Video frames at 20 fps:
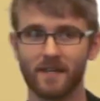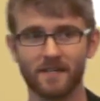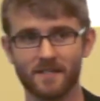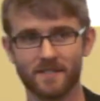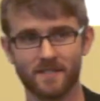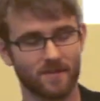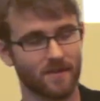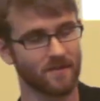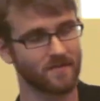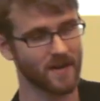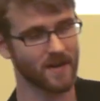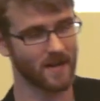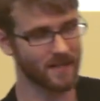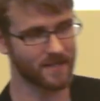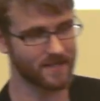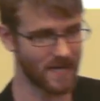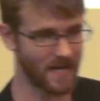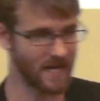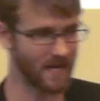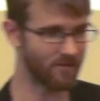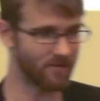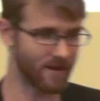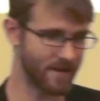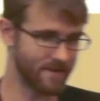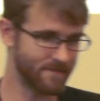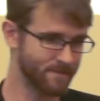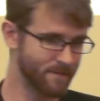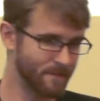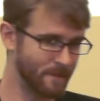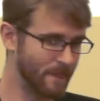so I've got a diagram.
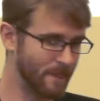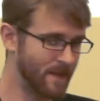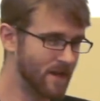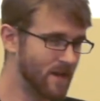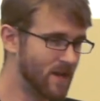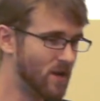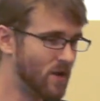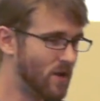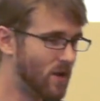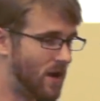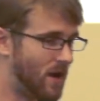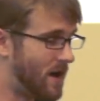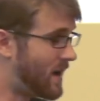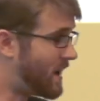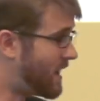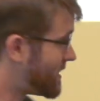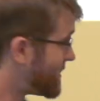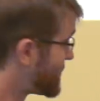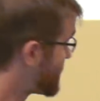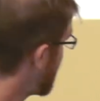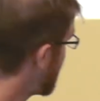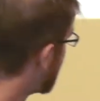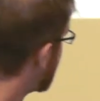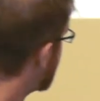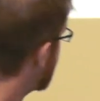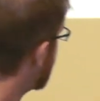So